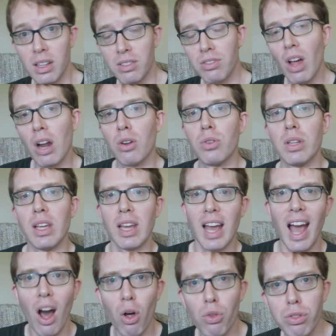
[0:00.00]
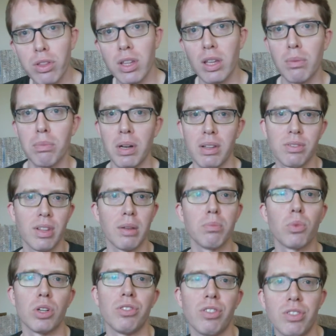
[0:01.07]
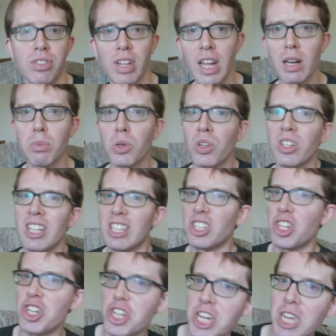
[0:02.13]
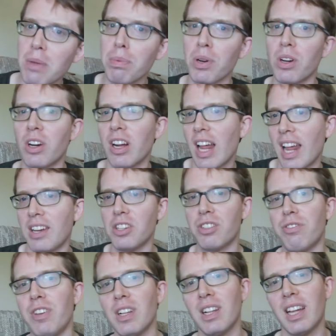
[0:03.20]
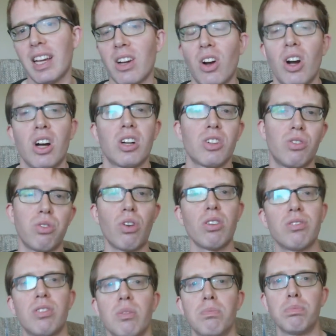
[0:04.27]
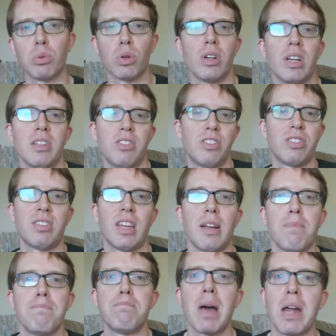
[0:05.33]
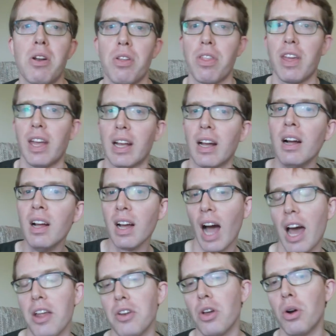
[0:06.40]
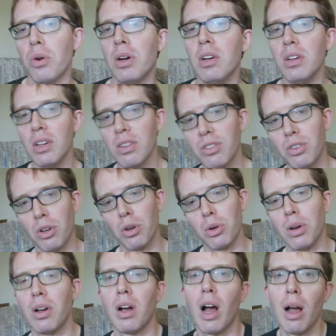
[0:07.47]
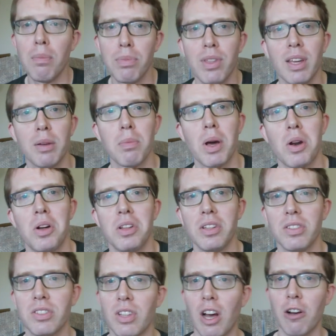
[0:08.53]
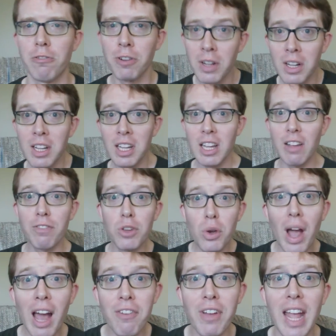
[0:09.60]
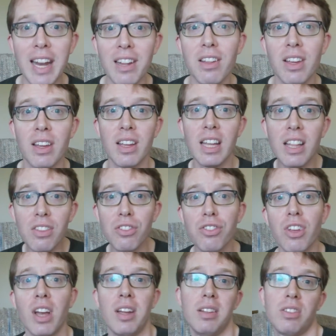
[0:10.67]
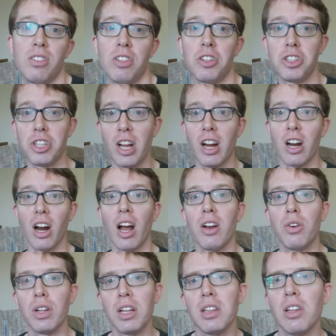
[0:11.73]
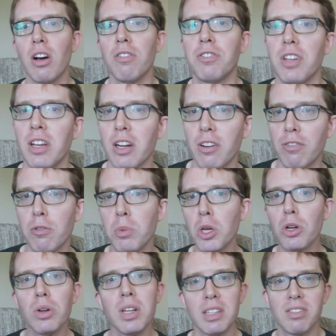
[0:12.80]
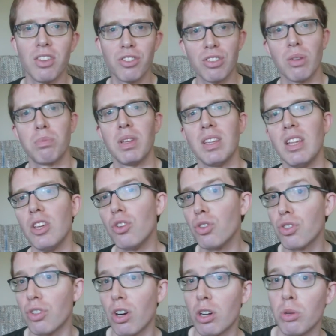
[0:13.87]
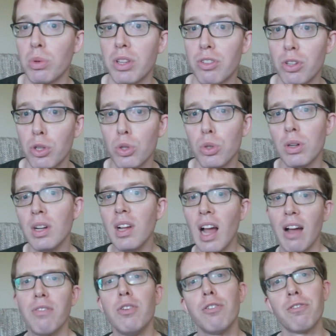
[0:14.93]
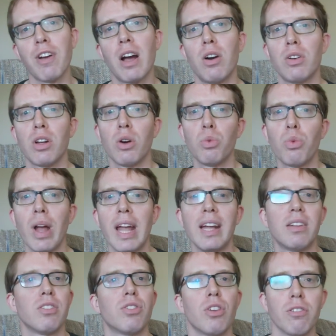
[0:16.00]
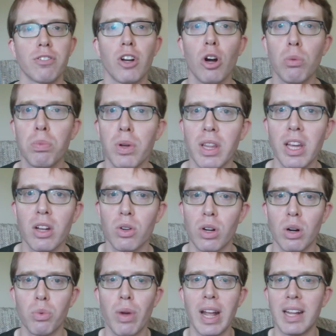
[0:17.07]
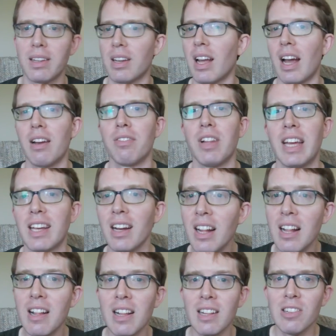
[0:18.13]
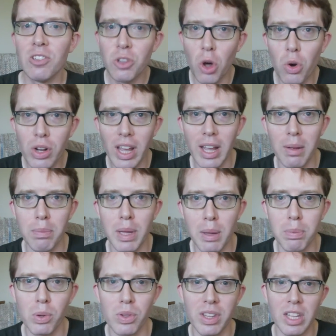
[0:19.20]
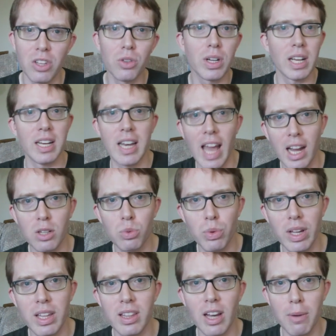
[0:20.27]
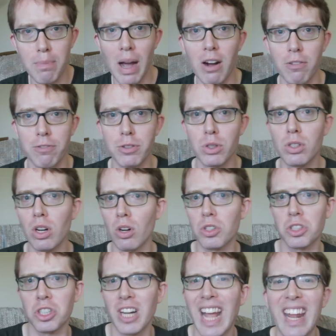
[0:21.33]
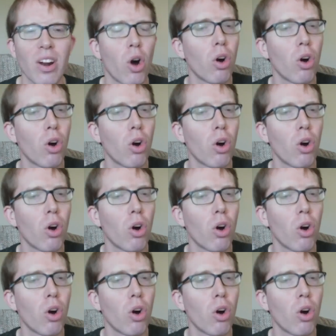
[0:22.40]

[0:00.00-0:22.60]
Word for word: is not only healthy, but it's like more sustainable, it's cheaper, and I just feel like across the board, it's just like a better thing. I know. So I'm thinking about all this stuff. If you have any insights to share, I'd really love to hear from you. Is this something that you struggle with too? Have you found a way to sort of cope with it or a way to kind of like locate people that you connect with about food culture and